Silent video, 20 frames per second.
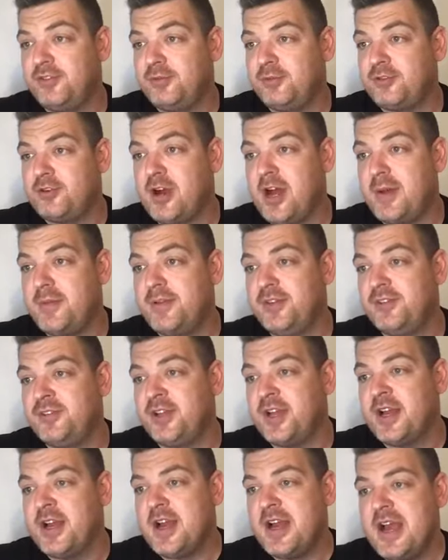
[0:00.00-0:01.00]
subscribers.
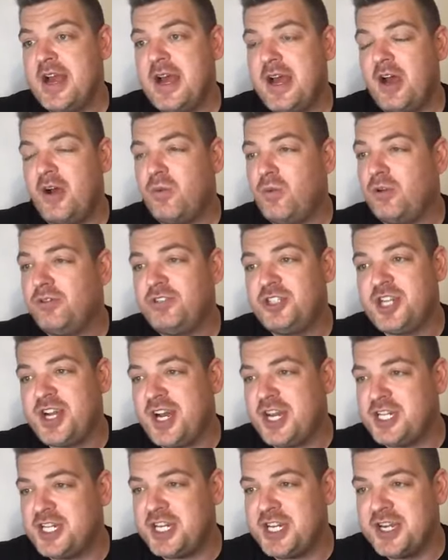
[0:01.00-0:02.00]
I was
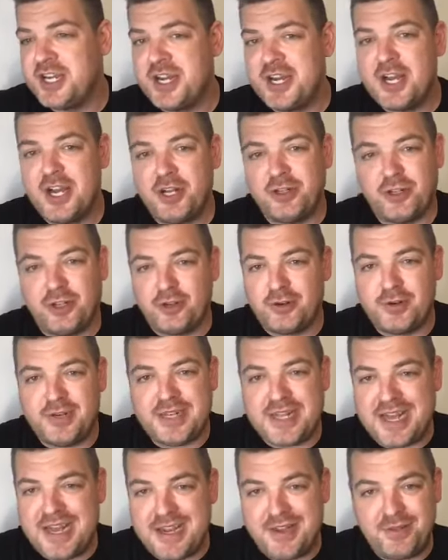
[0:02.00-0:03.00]
charging $1 a
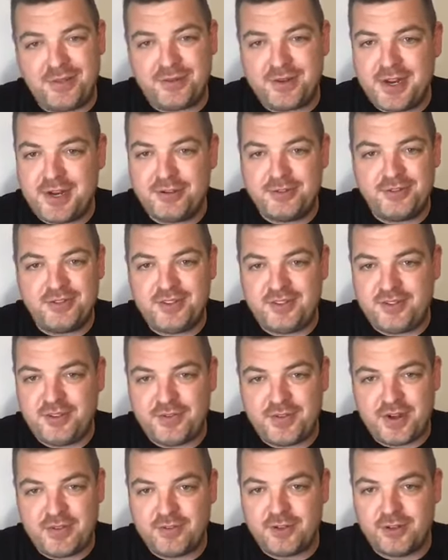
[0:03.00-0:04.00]
day,
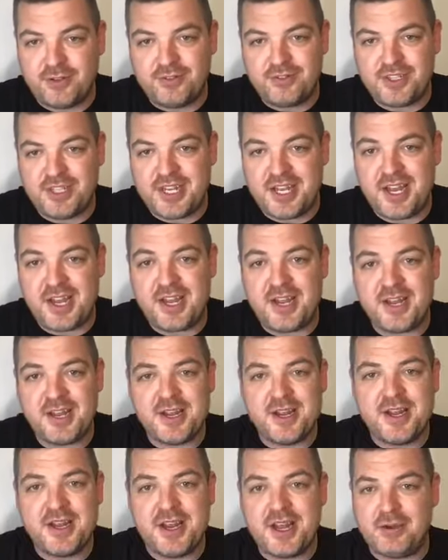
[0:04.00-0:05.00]
$365 a year,
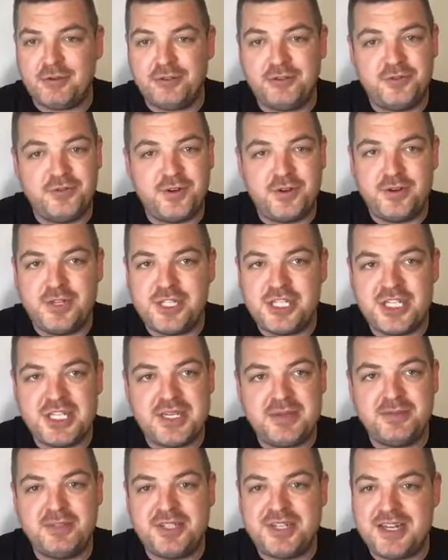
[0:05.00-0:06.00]
which is very
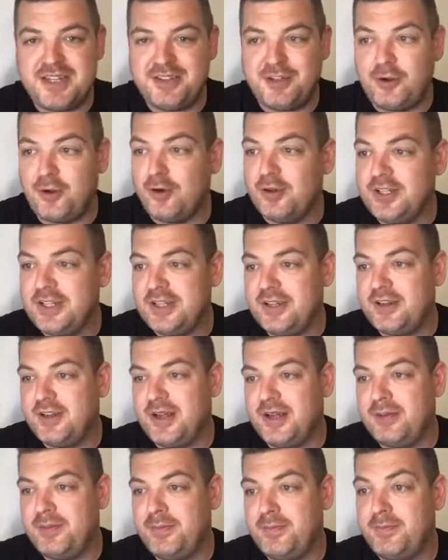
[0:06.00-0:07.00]
cheap to get the content that
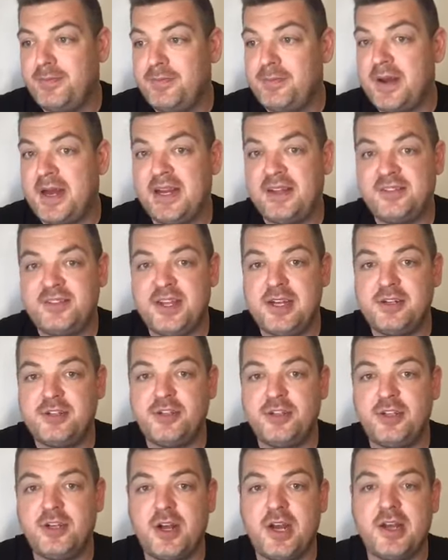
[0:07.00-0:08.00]
I pass out
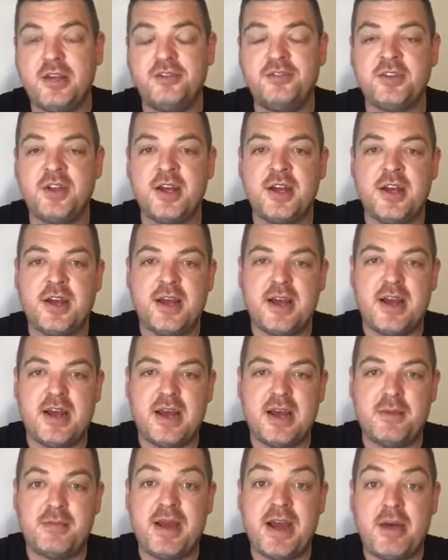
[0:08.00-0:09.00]
to you guys.
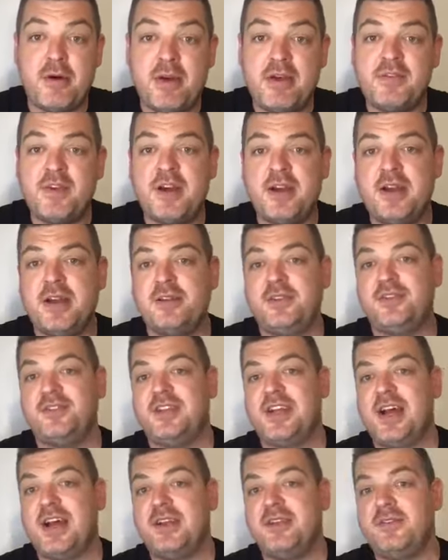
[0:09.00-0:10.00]
However, at the
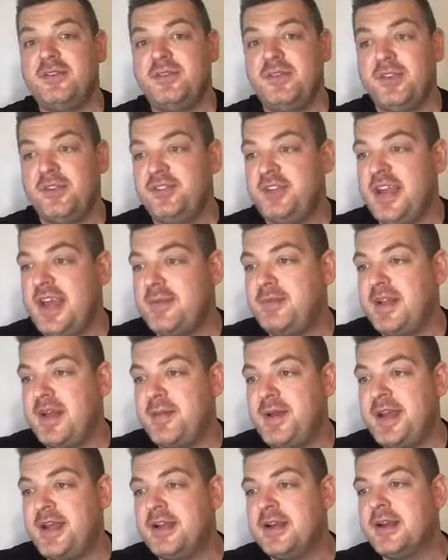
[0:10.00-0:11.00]
start of the
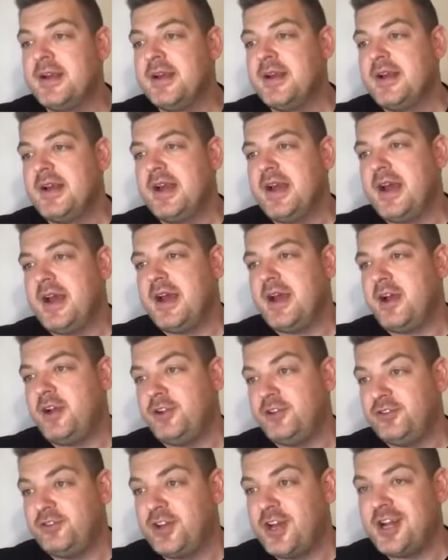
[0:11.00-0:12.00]
scamdemic, I
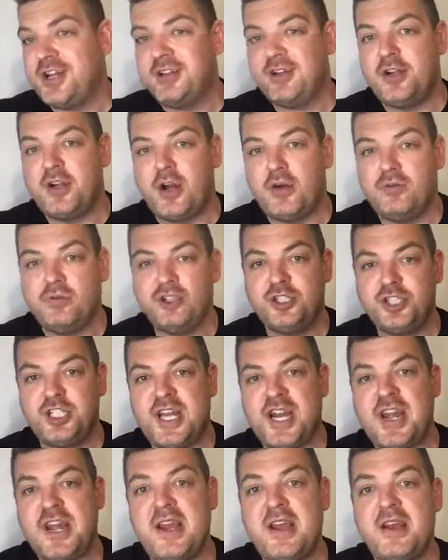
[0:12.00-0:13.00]
decided that I would
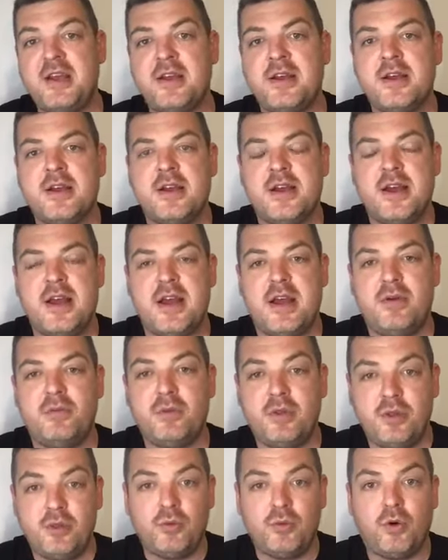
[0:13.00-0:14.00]
share
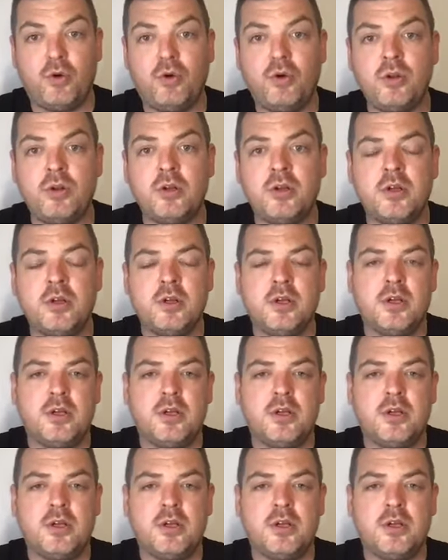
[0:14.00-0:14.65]
with you all